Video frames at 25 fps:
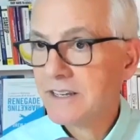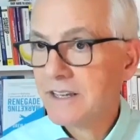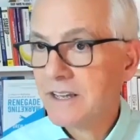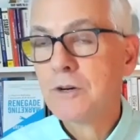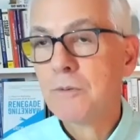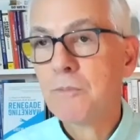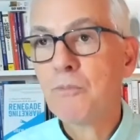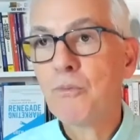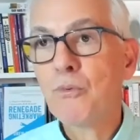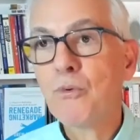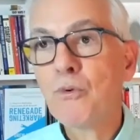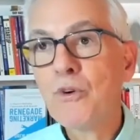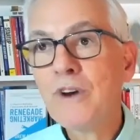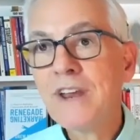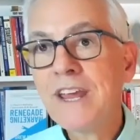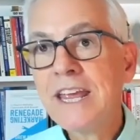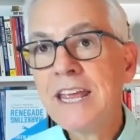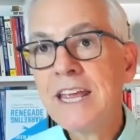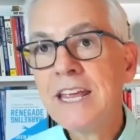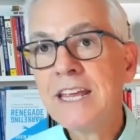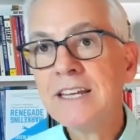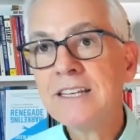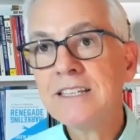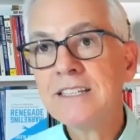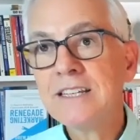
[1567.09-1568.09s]
to
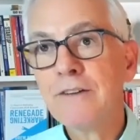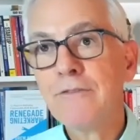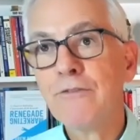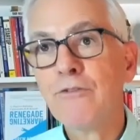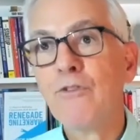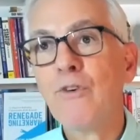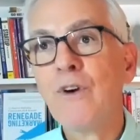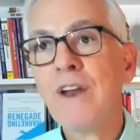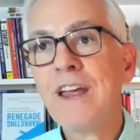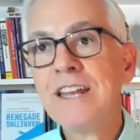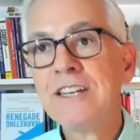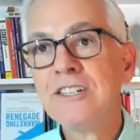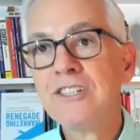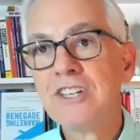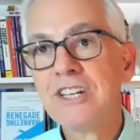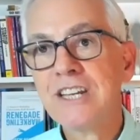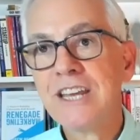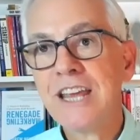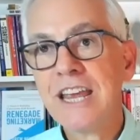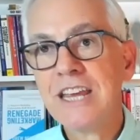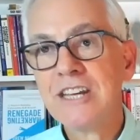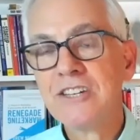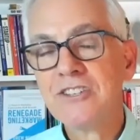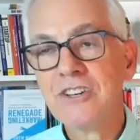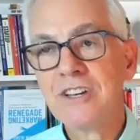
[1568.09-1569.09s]
bring
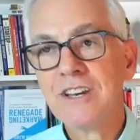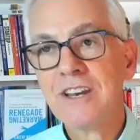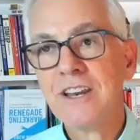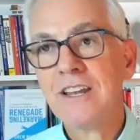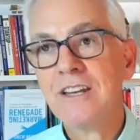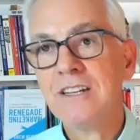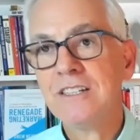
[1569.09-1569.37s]
differentiation